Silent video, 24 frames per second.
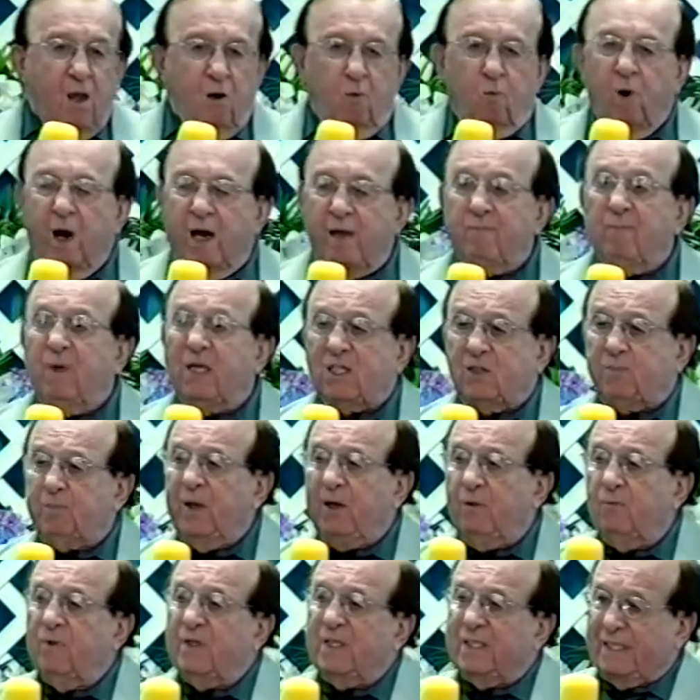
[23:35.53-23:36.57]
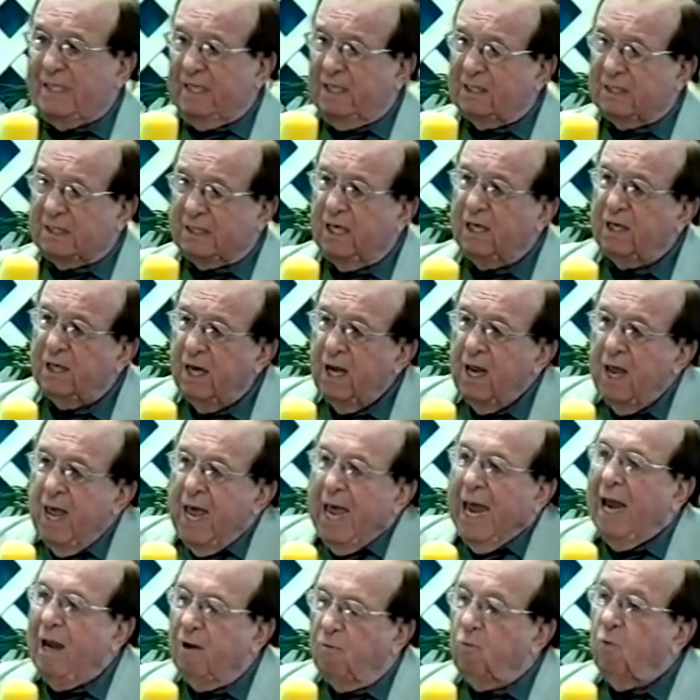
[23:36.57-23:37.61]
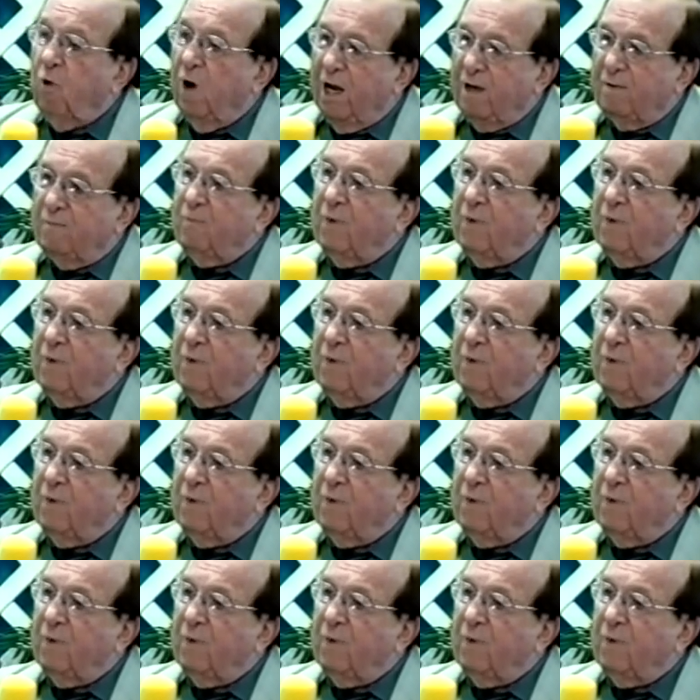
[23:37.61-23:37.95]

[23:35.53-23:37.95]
what must be resisted, and what